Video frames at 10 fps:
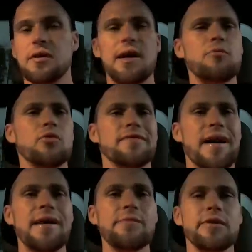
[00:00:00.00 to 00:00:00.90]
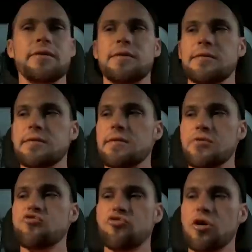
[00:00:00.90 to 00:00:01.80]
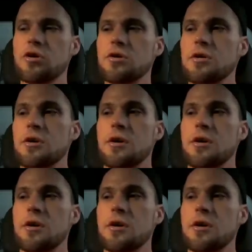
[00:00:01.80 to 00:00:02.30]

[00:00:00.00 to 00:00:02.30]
a lot more timing into this truck,